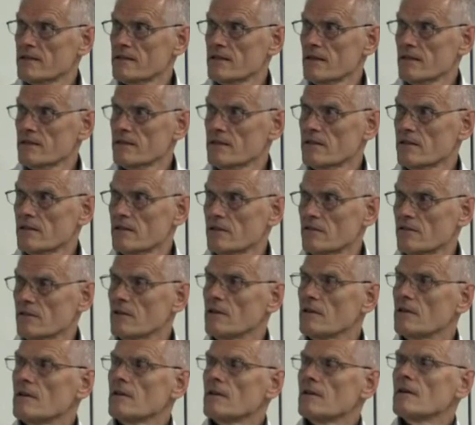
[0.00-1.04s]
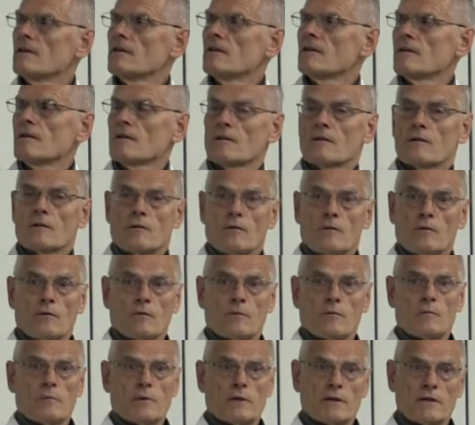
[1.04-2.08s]
sensitive,
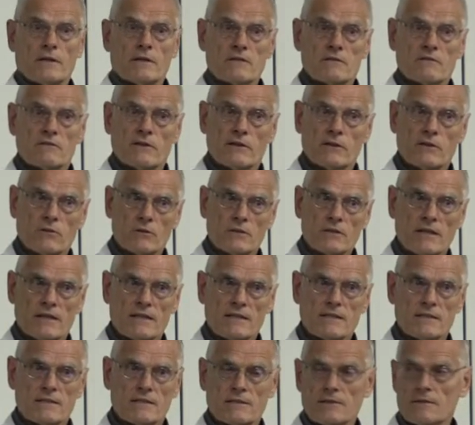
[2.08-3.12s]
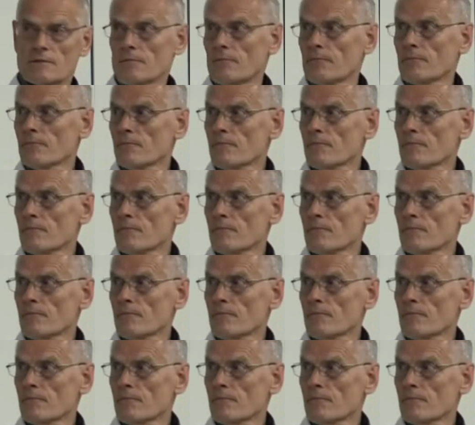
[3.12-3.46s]
uh, but it's a very good test here.